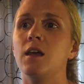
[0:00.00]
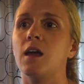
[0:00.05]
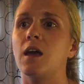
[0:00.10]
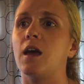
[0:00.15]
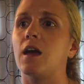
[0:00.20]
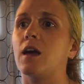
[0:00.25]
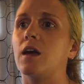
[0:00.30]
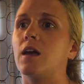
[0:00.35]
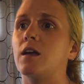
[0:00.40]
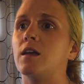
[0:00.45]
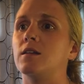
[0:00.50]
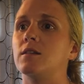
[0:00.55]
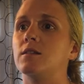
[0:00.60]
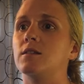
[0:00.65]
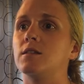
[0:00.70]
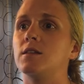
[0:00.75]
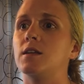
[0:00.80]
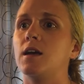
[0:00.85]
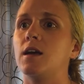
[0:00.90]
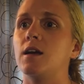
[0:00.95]

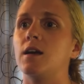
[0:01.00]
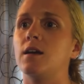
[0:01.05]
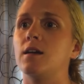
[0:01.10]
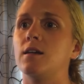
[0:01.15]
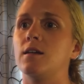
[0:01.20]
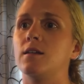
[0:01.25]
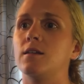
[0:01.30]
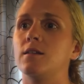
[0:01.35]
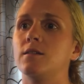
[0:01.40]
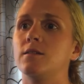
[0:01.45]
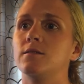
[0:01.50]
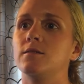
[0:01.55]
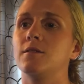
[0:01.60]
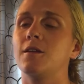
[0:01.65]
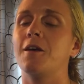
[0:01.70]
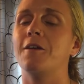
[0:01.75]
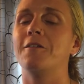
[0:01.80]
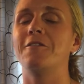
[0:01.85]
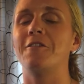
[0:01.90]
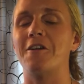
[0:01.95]
And
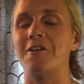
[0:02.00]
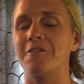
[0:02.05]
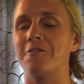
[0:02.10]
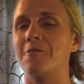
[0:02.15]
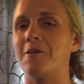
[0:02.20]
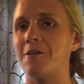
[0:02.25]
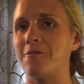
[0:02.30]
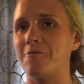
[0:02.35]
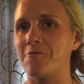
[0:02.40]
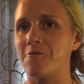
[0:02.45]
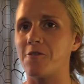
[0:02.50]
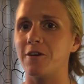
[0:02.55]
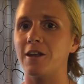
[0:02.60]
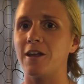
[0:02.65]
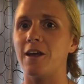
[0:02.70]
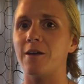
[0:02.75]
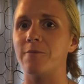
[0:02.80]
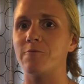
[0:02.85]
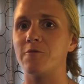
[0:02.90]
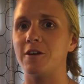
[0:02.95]
not quite
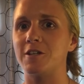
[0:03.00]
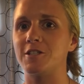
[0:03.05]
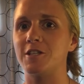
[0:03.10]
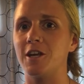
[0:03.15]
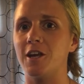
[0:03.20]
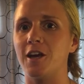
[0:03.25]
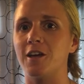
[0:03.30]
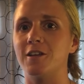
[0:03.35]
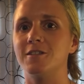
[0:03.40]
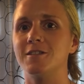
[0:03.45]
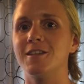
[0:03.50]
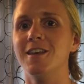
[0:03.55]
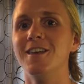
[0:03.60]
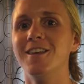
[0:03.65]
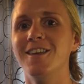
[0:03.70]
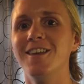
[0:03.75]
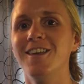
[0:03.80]
40, I'm rushing us.